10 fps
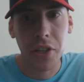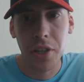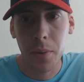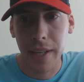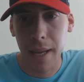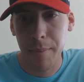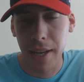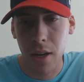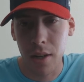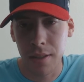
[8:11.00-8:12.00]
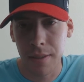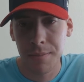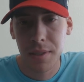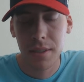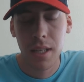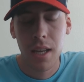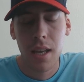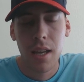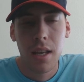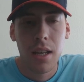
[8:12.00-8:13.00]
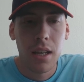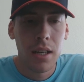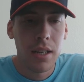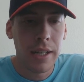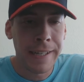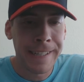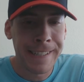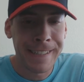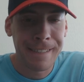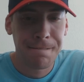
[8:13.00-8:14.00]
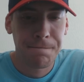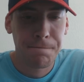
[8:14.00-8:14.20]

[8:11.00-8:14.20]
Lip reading: can you do? We can't pay all of them.